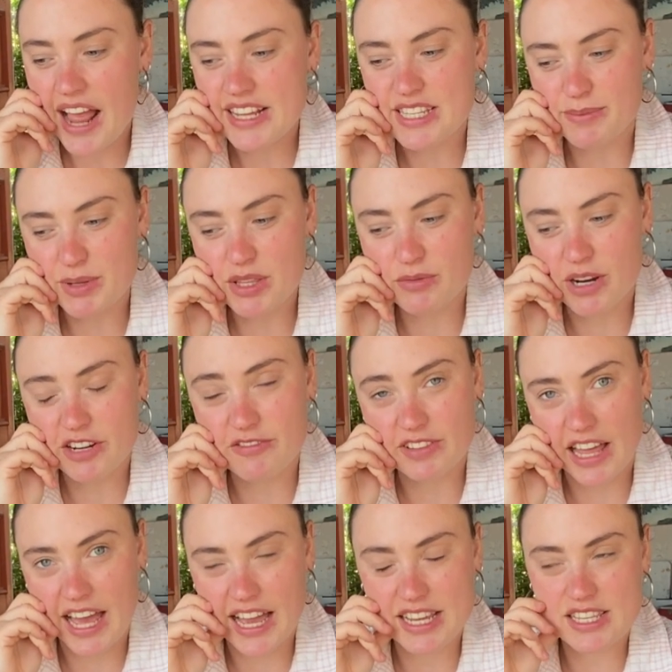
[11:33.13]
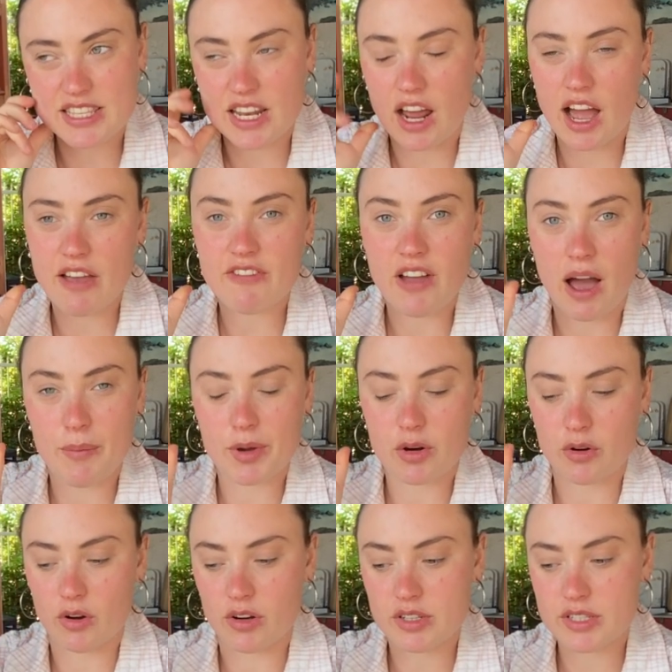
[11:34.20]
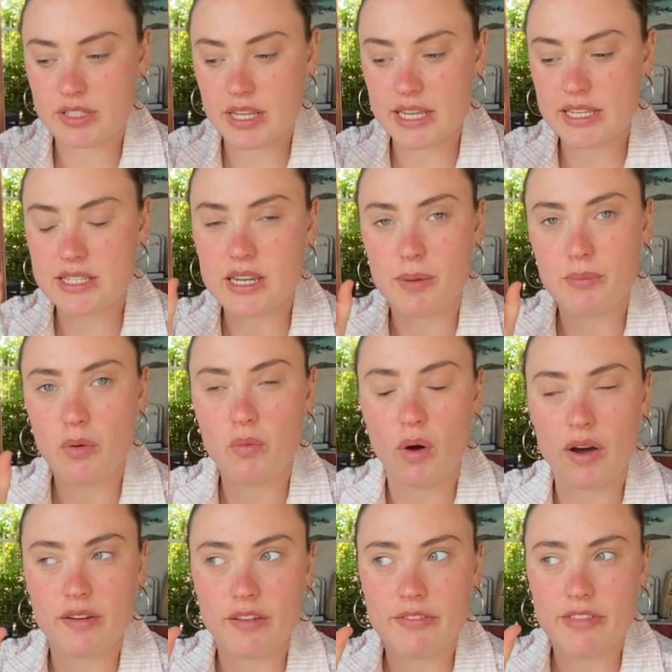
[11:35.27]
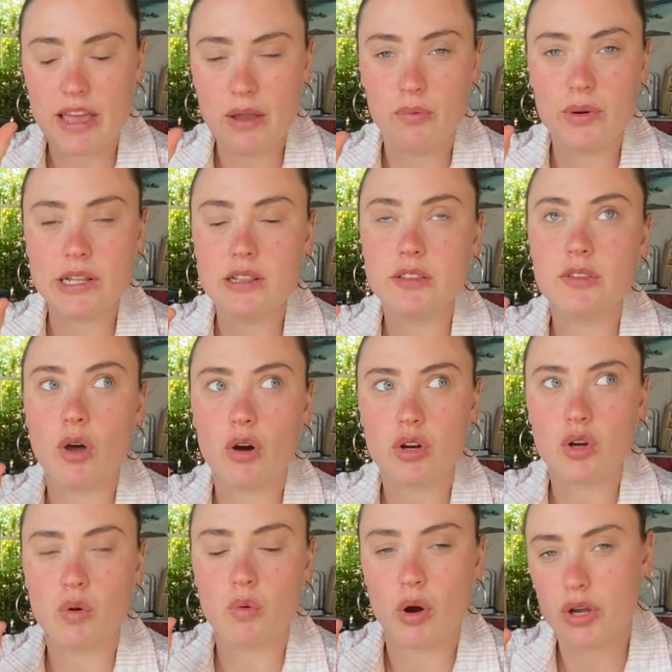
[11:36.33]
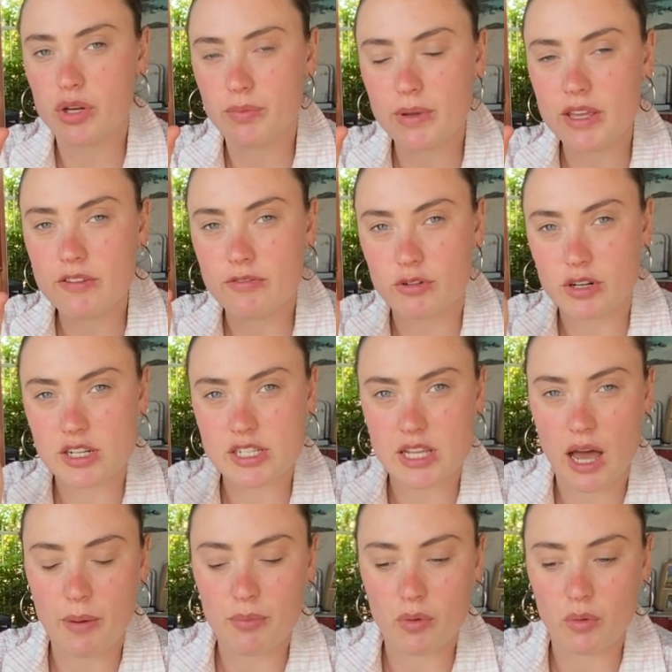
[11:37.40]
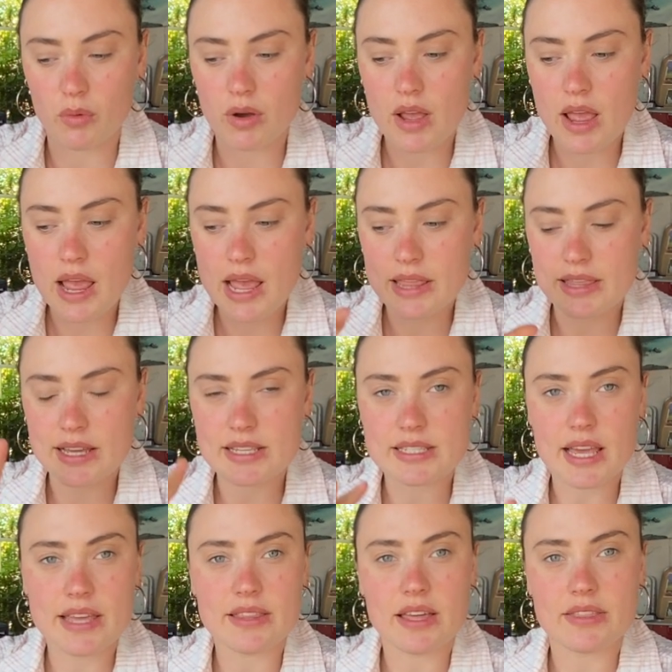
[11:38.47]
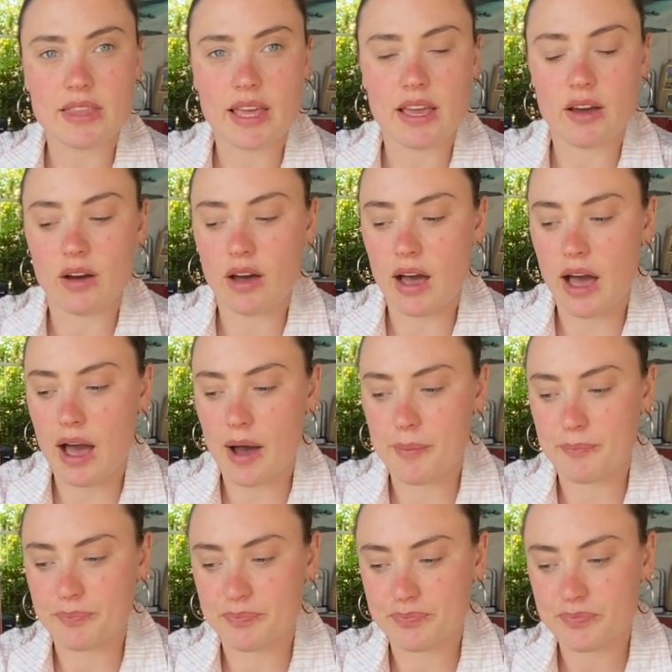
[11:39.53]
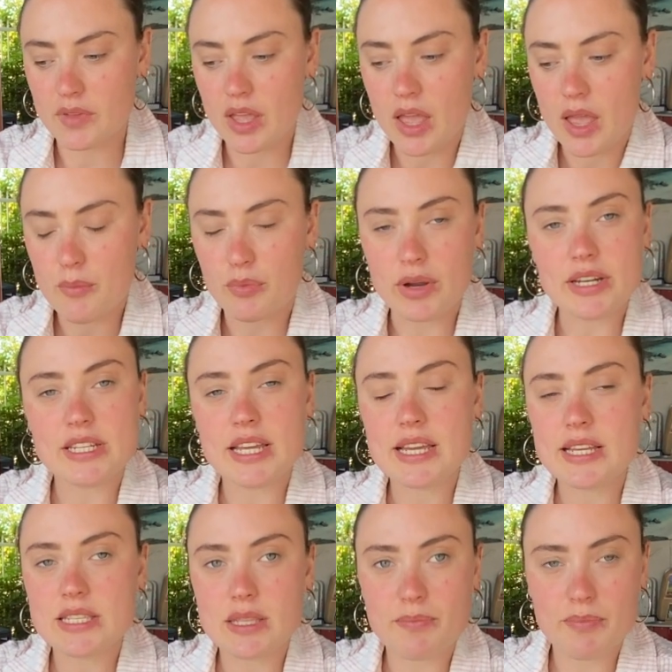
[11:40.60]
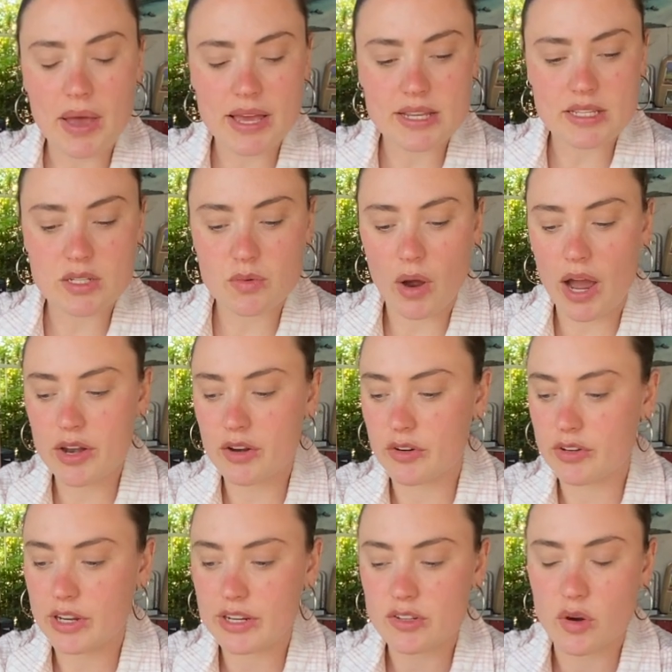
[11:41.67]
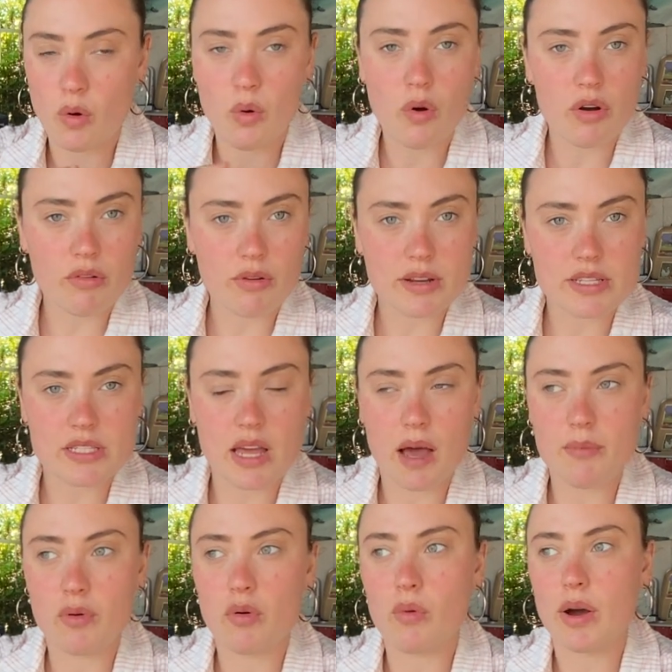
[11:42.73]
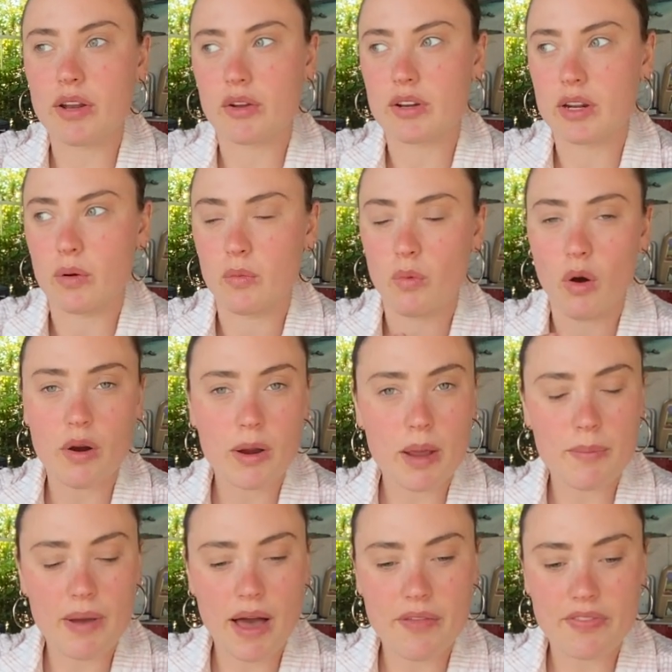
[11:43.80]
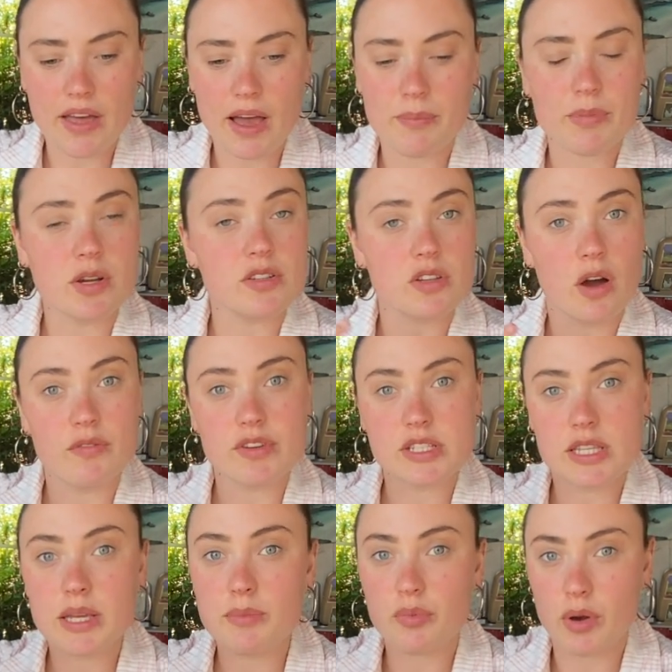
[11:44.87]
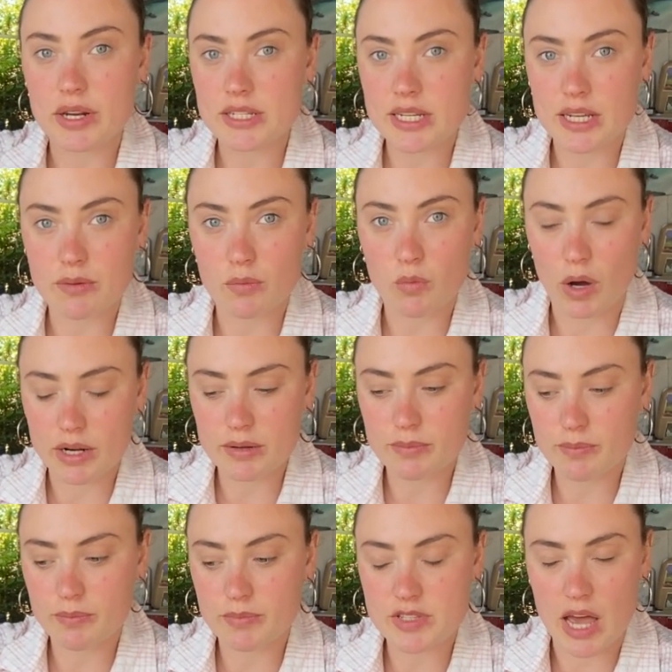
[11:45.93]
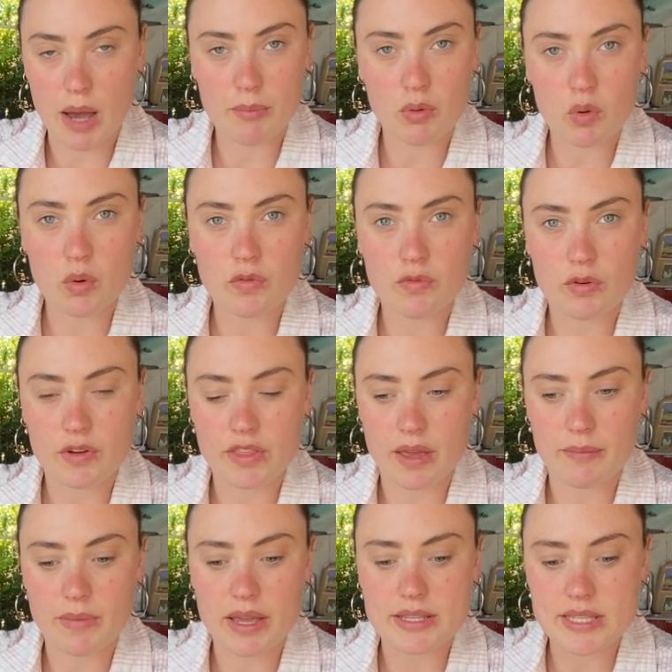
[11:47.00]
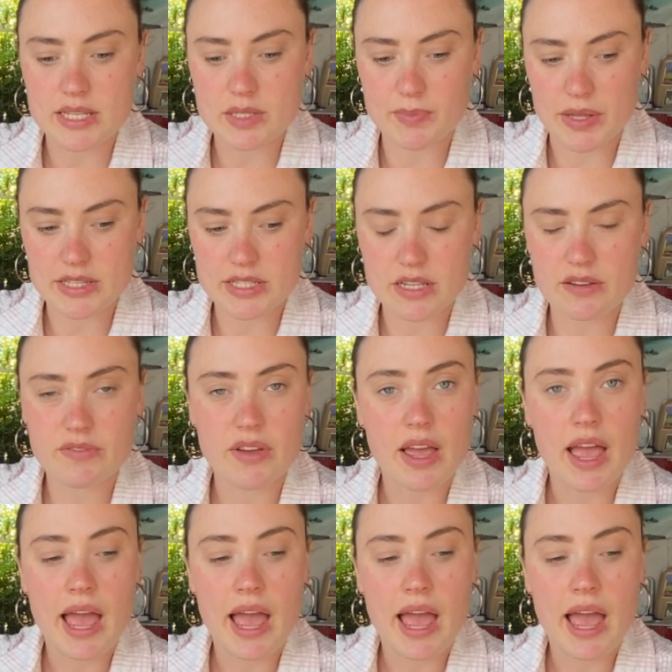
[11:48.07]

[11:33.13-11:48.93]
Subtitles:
Some of the red flags that I've come across is, number one, they will not quote me for a sample. They say that their printing is the best. I don't need to order a sample. I don't need to worry about that because obviously printing one sample for them is expensive